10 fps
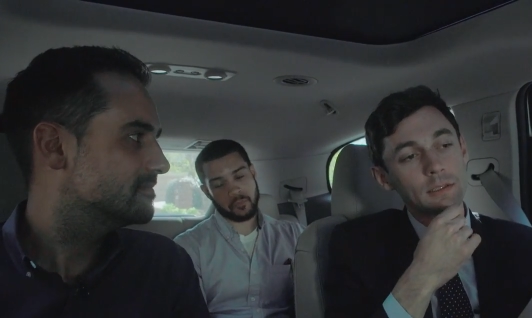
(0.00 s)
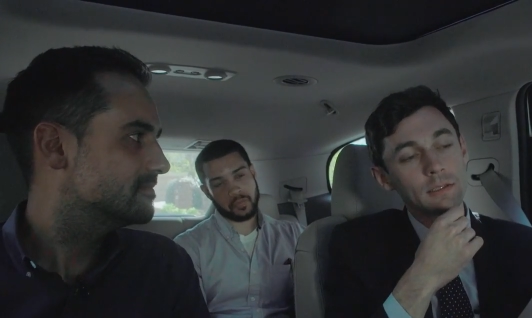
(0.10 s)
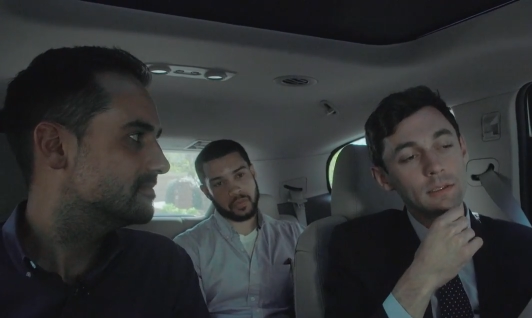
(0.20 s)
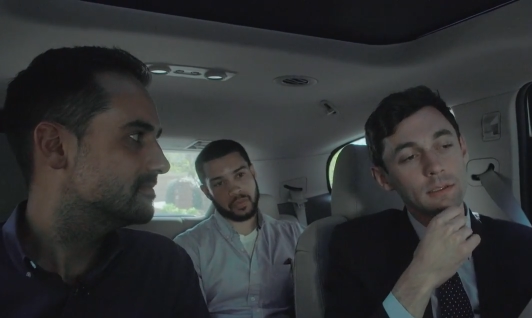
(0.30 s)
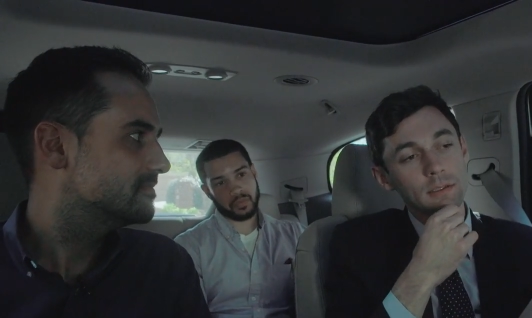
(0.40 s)

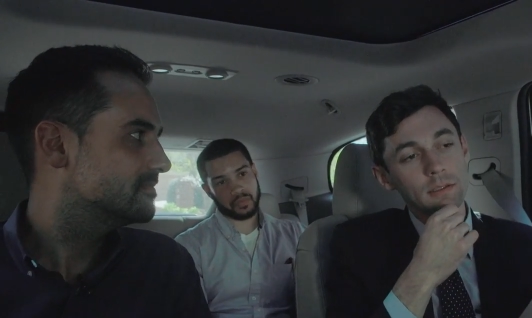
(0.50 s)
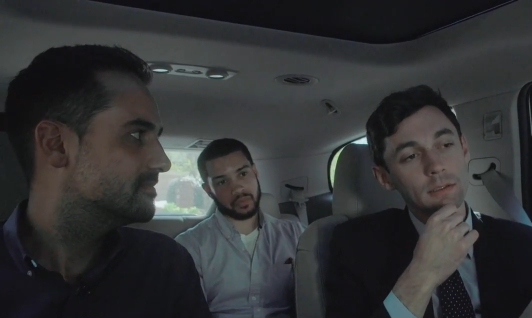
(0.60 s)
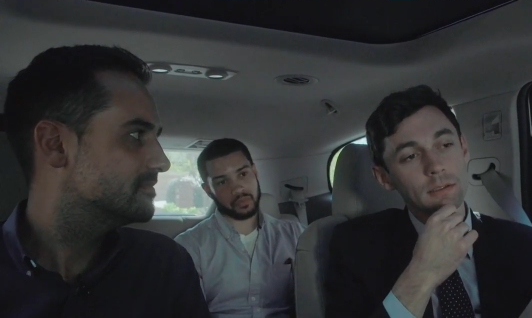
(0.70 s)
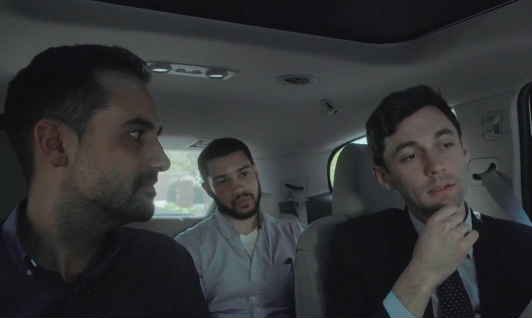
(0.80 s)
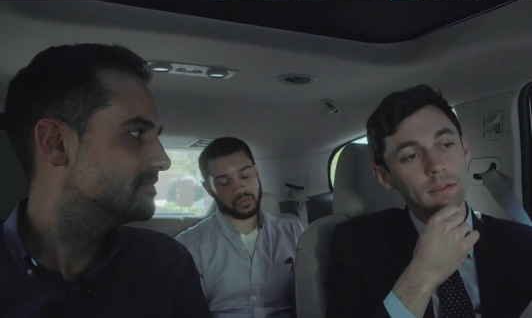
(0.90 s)

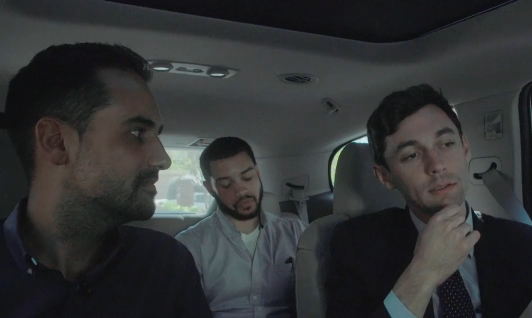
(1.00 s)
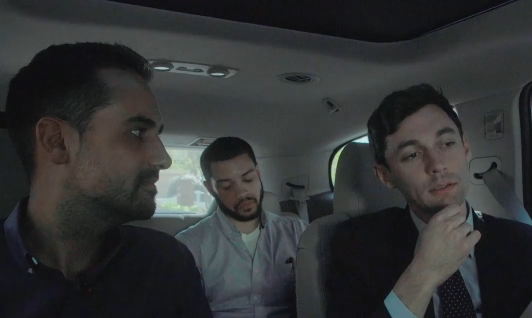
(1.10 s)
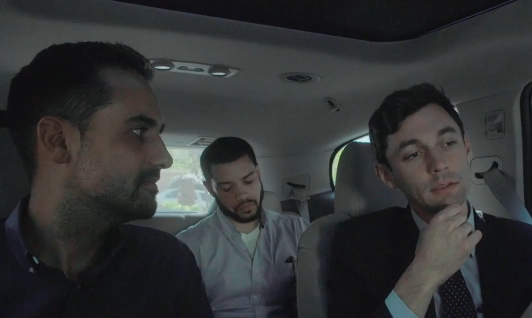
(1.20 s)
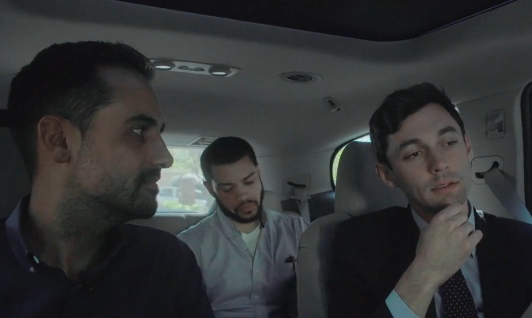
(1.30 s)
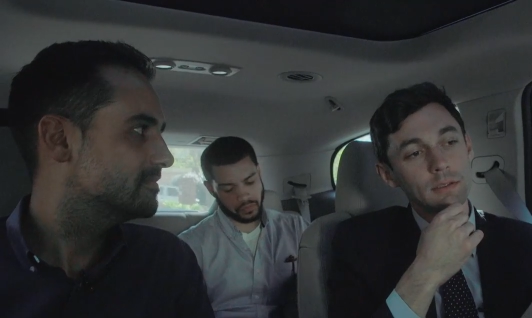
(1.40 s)

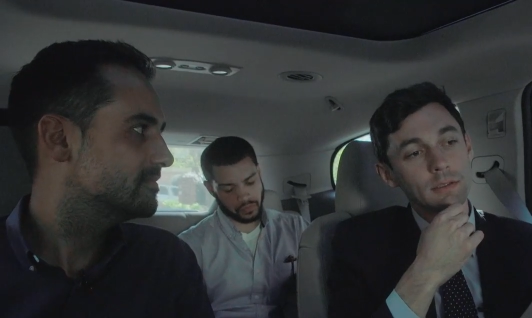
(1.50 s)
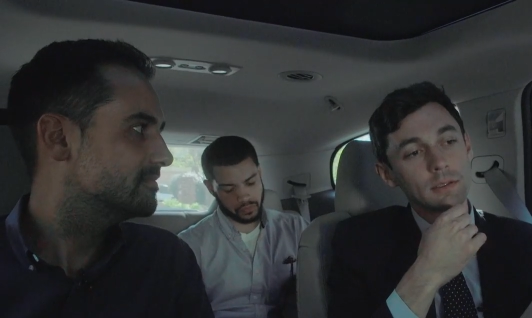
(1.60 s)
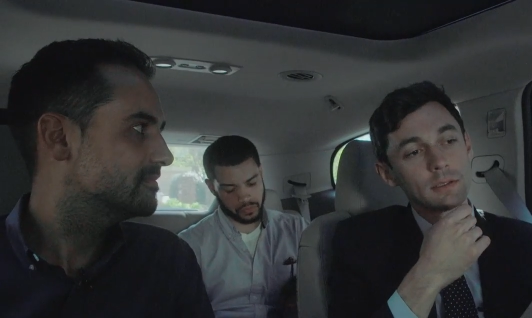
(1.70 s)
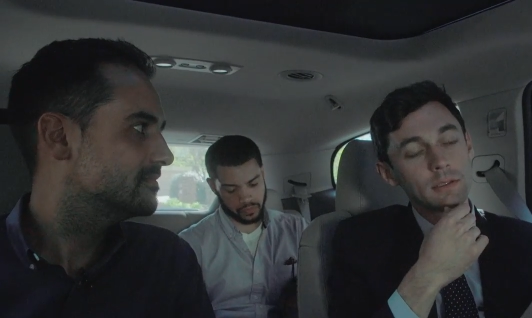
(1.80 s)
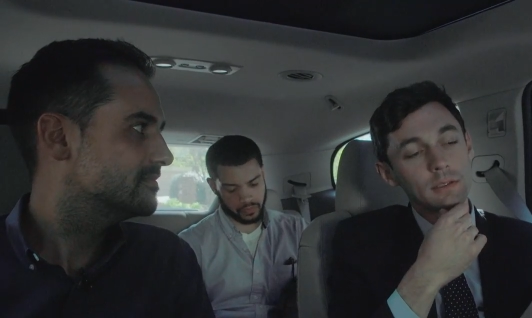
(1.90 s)

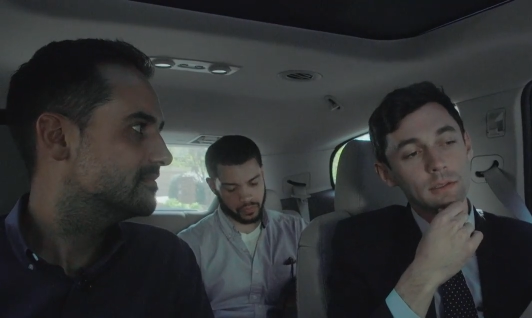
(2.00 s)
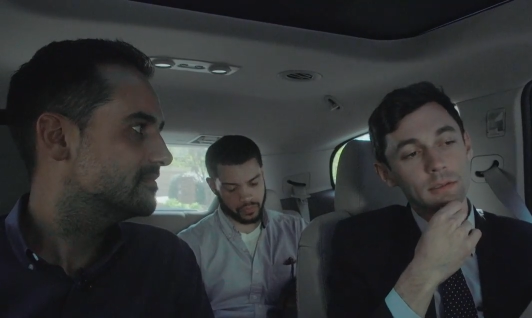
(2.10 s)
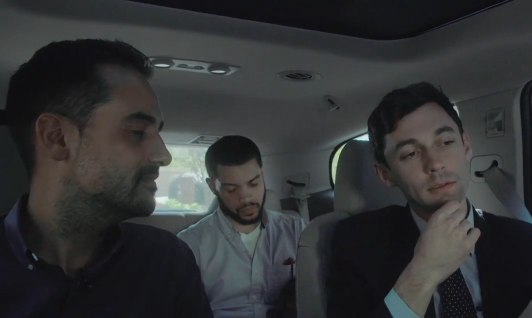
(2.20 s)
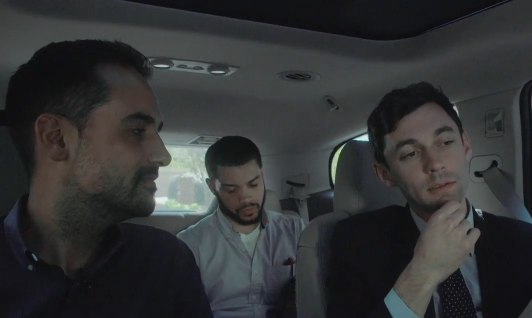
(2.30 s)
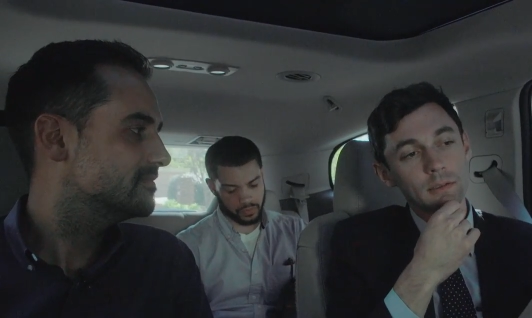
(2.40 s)

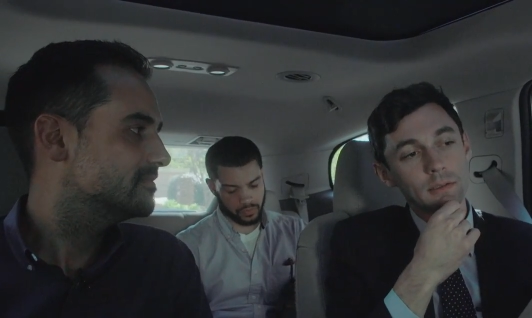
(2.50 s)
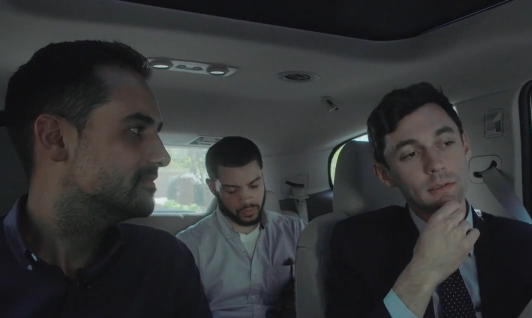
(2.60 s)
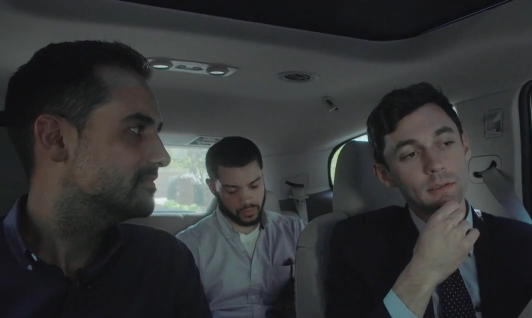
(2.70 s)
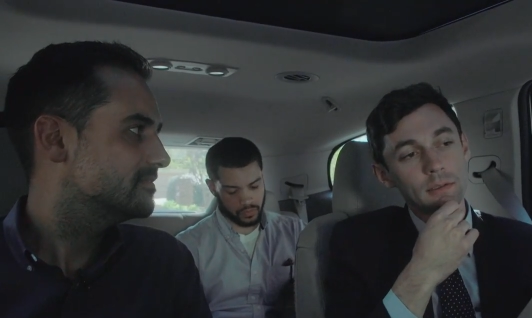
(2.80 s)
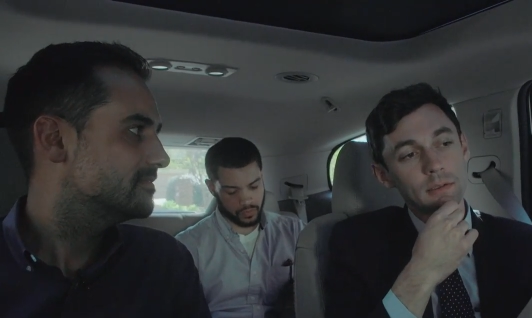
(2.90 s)

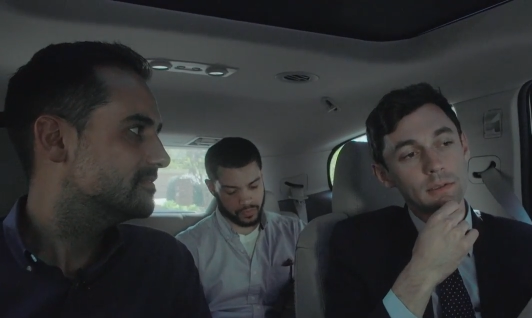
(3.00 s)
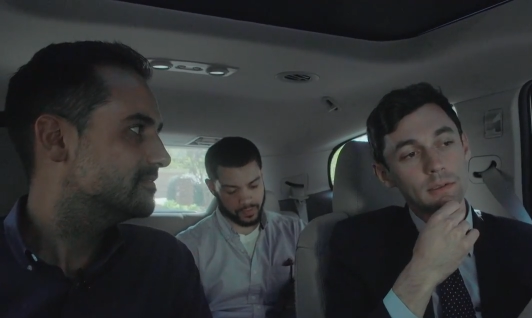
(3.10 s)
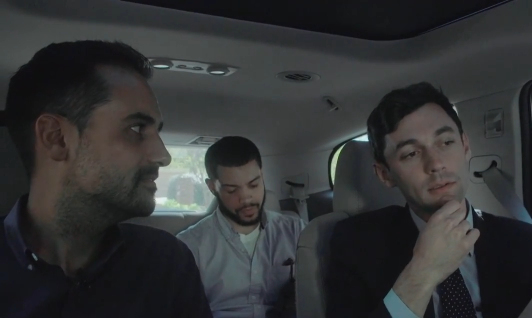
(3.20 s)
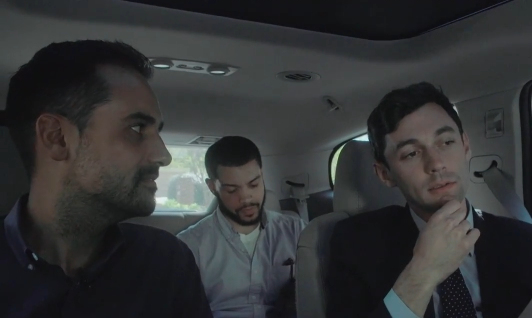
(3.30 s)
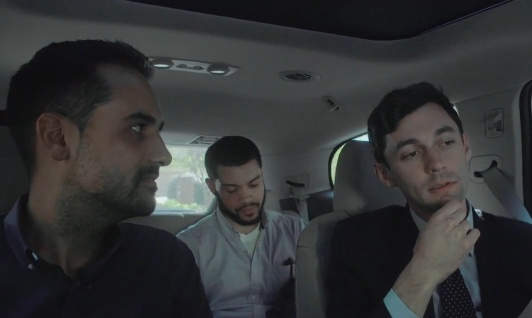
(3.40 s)

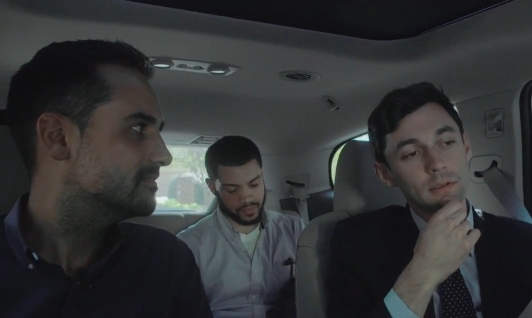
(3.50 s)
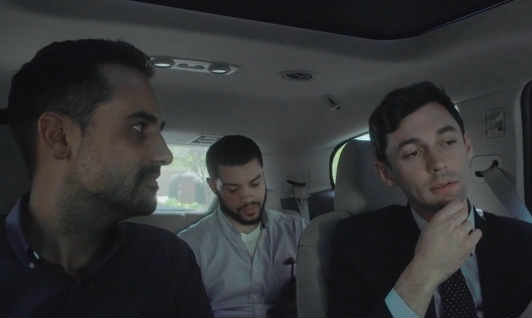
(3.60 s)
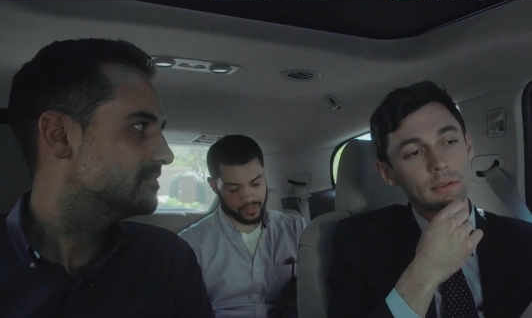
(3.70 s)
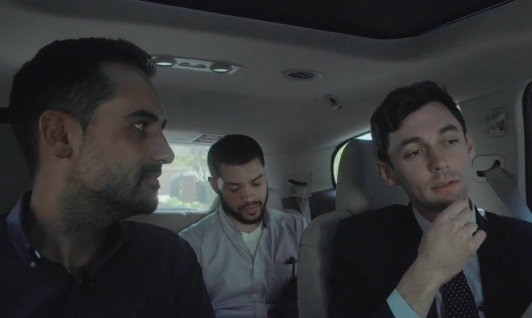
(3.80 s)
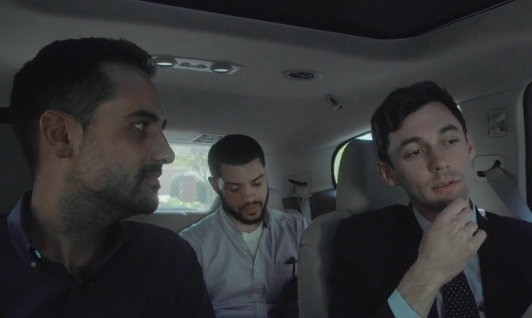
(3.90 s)

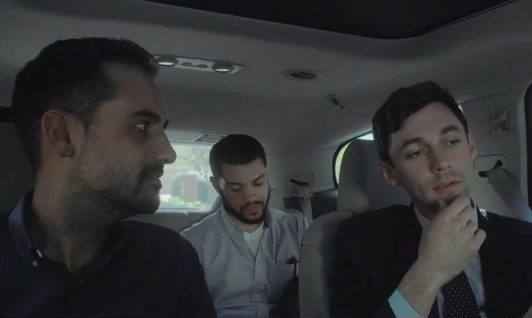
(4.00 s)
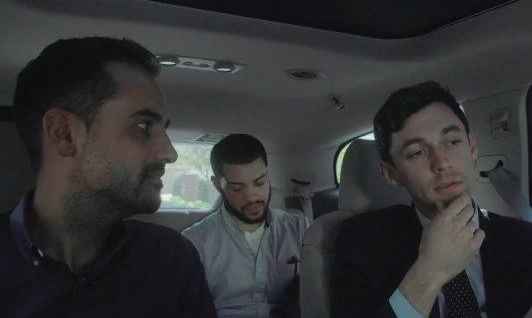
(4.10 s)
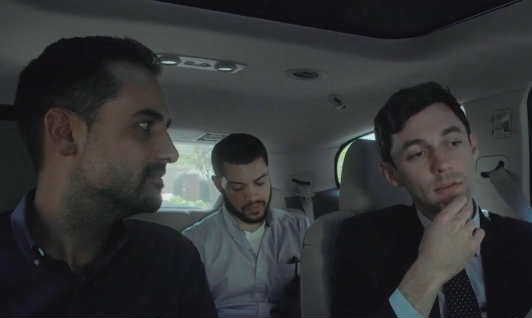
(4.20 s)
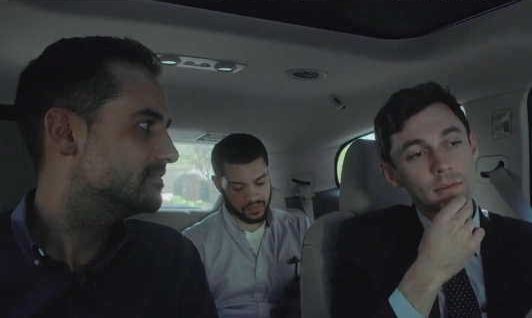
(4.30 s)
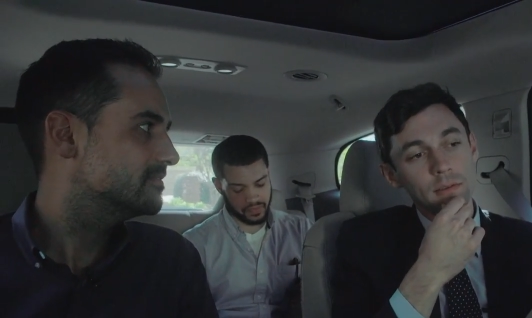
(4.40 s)

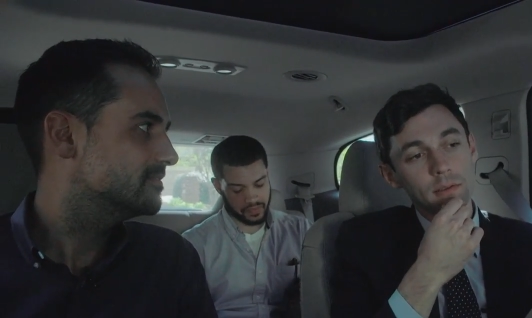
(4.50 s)
Nobody speaks.